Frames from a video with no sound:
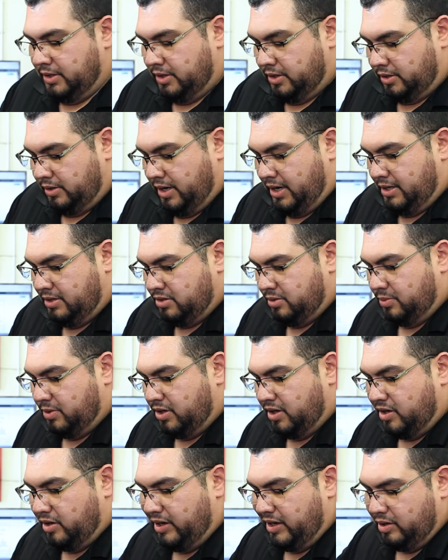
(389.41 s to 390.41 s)
All right, so we are
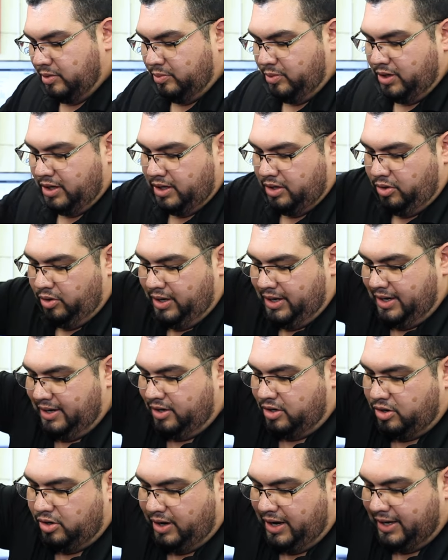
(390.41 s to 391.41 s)
going to, we're gonna go ahead and
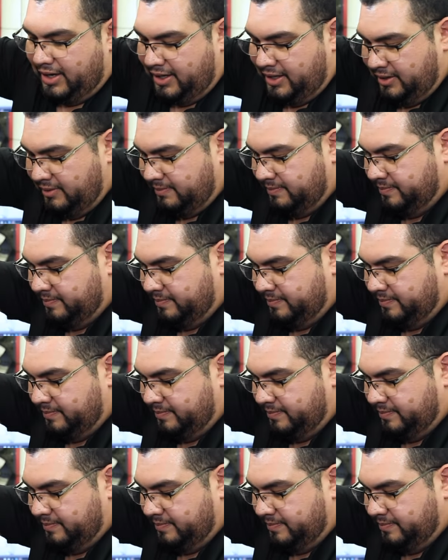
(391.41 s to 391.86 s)
crank it.